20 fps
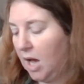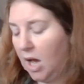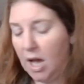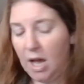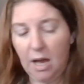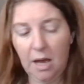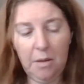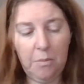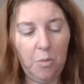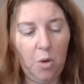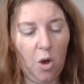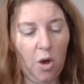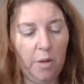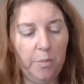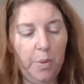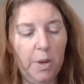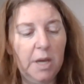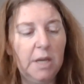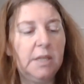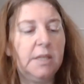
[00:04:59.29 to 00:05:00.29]
I
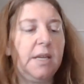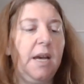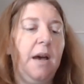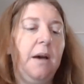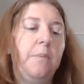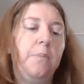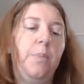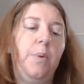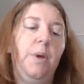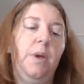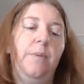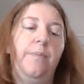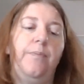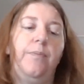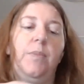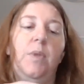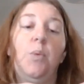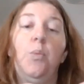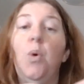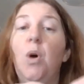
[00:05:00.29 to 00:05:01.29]
picked up
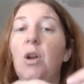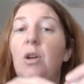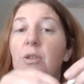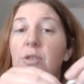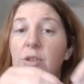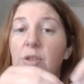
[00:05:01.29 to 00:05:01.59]
while I